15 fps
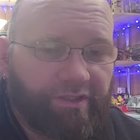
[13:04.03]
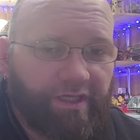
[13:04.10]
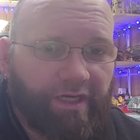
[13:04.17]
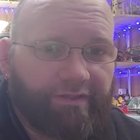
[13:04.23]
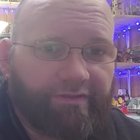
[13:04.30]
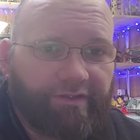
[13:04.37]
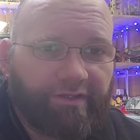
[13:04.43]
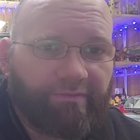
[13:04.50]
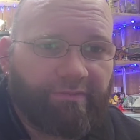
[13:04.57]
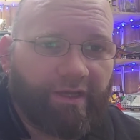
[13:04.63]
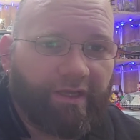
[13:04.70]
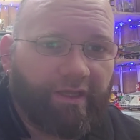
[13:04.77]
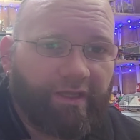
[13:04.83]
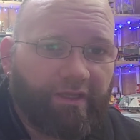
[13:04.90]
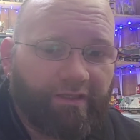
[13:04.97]
much content. I'm
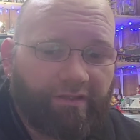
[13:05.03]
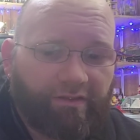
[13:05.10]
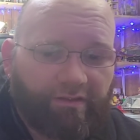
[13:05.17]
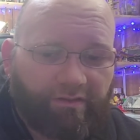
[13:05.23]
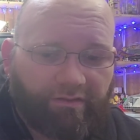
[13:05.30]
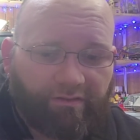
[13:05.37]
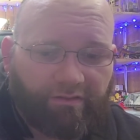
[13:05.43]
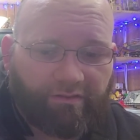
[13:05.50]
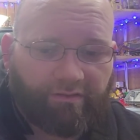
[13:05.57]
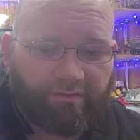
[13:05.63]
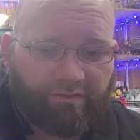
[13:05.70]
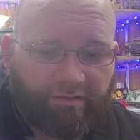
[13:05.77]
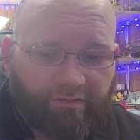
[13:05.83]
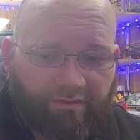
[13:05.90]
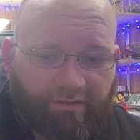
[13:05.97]
not getting
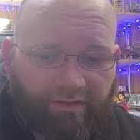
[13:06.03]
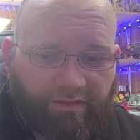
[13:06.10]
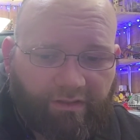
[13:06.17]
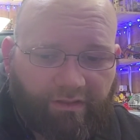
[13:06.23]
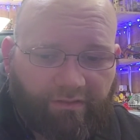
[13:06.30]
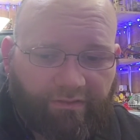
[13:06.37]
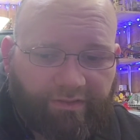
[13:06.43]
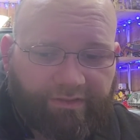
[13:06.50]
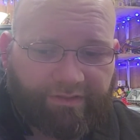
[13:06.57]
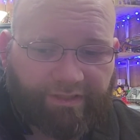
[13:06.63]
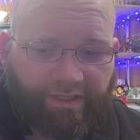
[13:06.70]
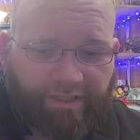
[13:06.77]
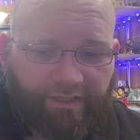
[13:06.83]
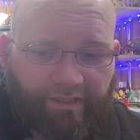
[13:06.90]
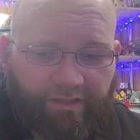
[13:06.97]
it. You know, it's
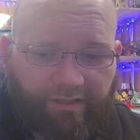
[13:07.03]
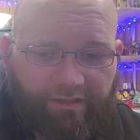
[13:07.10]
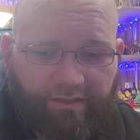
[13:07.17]
like,